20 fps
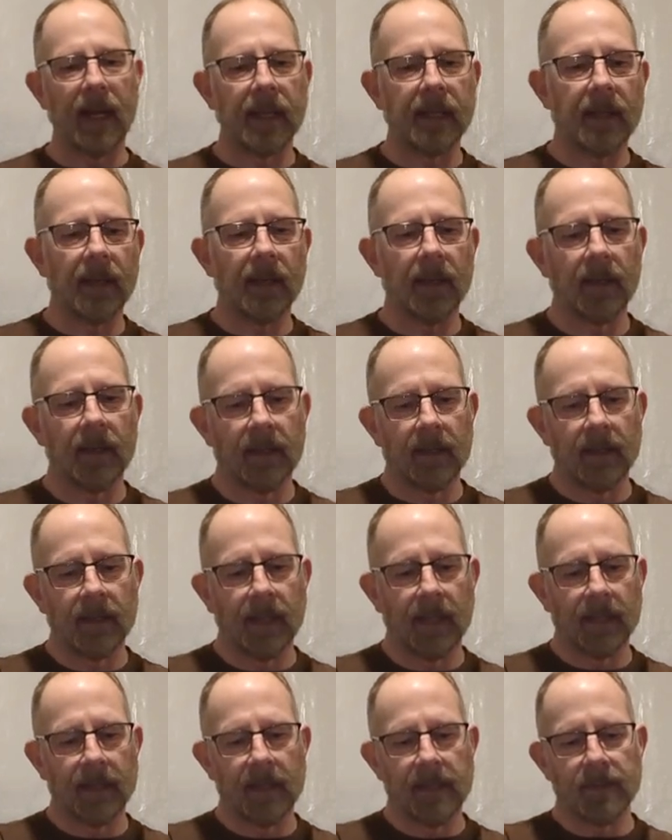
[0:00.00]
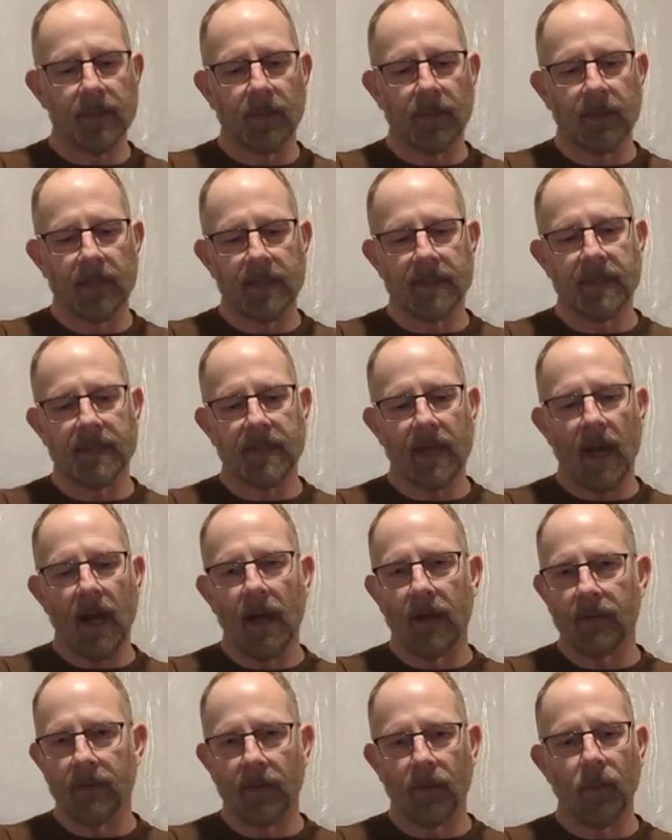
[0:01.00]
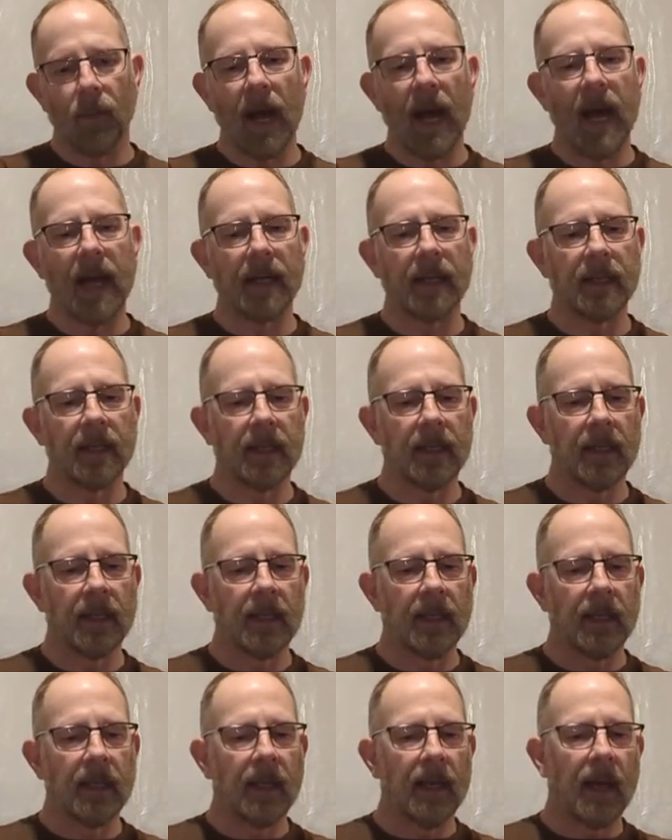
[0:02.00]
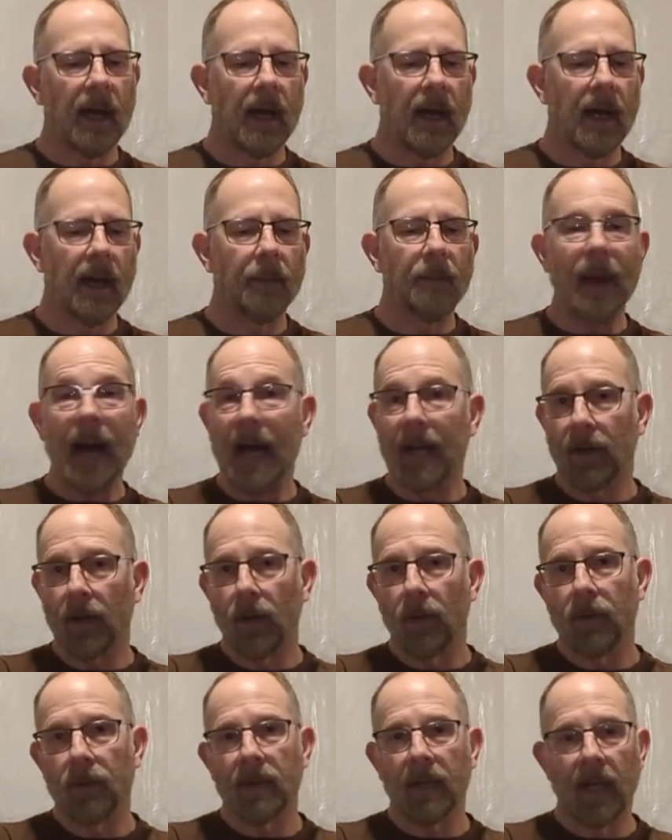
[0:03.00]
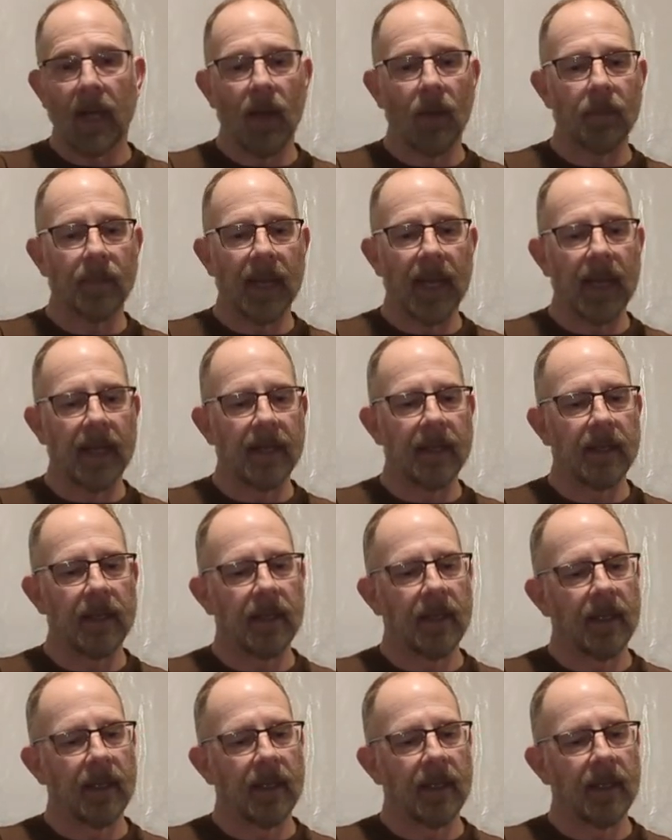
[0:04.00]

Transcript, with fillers: on there, like this one. This is a 100-watt mono L-pad,